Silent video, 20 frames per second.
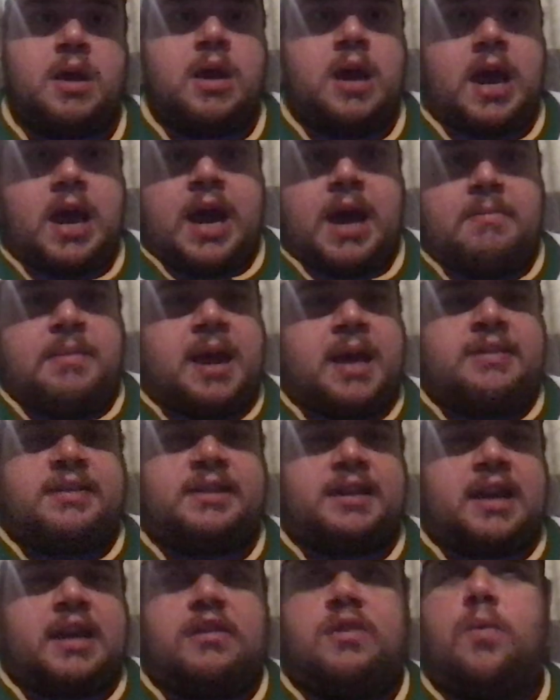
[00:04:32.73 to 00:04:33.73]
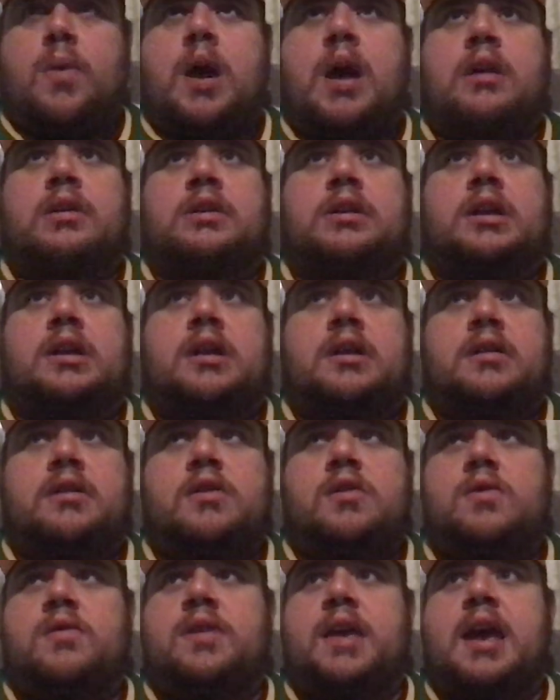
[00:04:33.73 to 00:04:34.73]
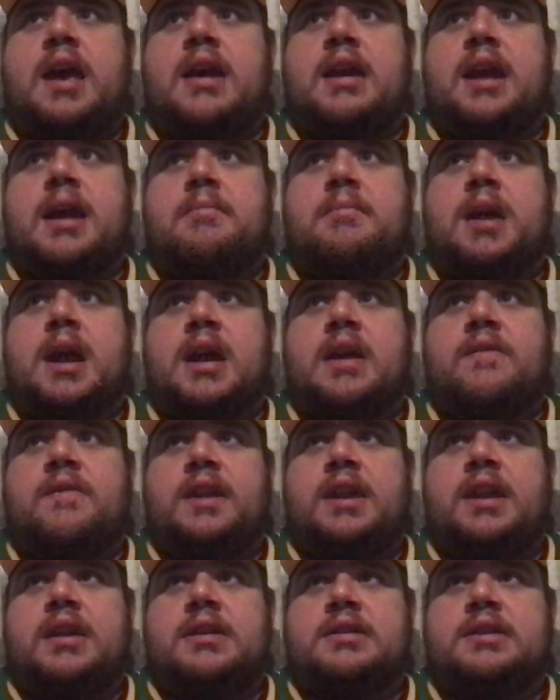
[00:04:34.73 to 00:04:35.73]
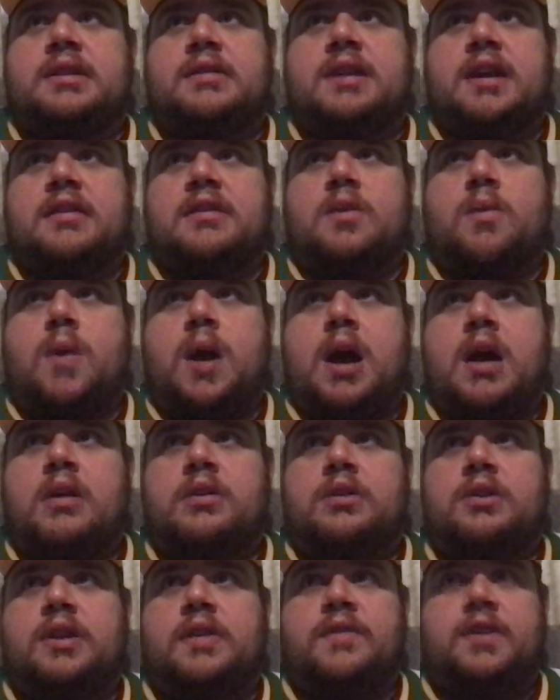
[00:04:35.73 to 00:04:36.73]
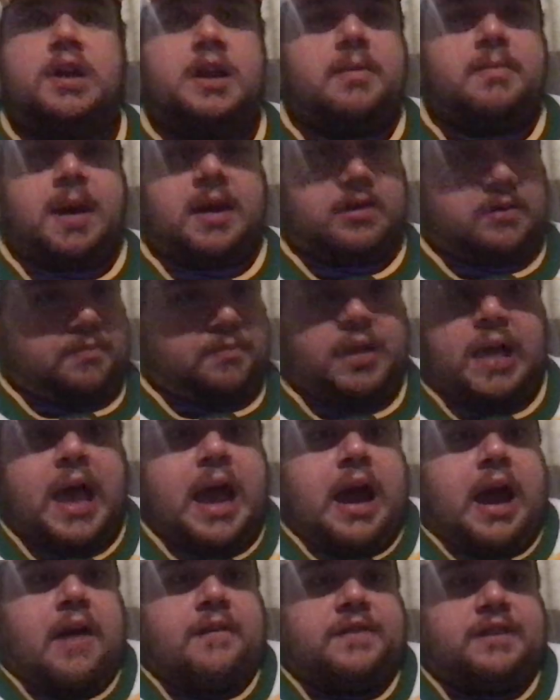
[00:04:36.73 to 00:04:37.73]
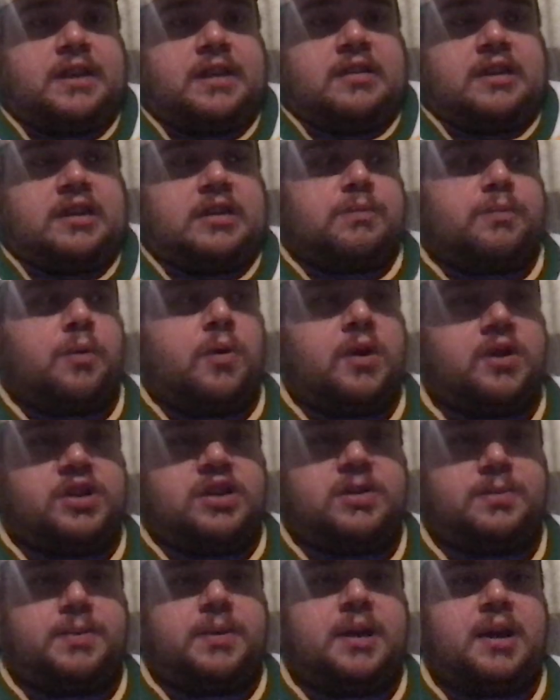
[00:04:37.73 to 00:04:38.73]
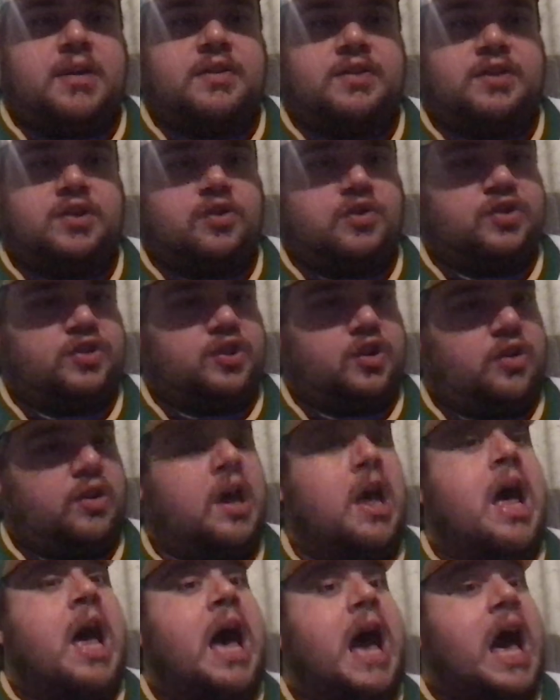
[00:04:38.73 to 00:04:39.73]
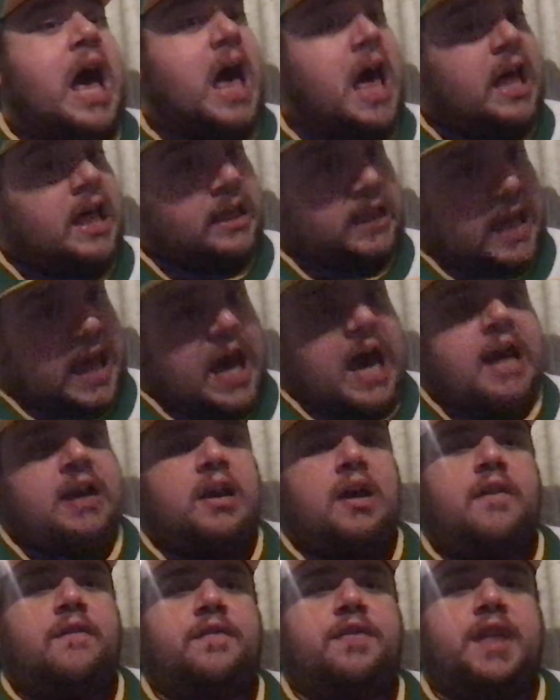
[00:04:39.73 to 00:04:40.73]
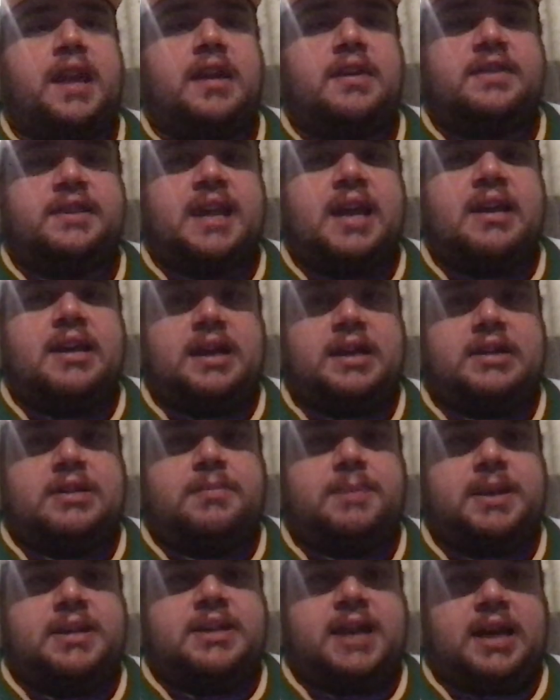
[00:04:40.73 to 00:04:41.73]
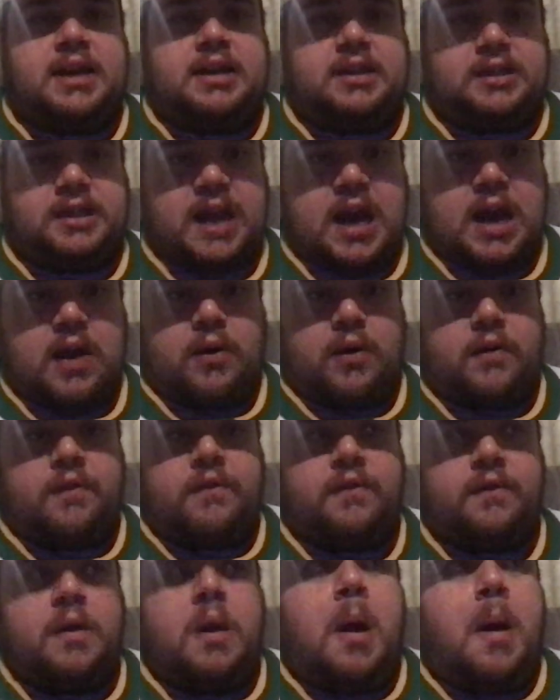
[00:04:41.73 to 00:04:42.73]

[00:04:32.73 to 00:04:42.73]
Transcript: I'm not saying the Wild are going to do that. I'm not even hinting that the Wild are even going to make the playoffs at this point, just because there's still a lot of things that need to be taken care of.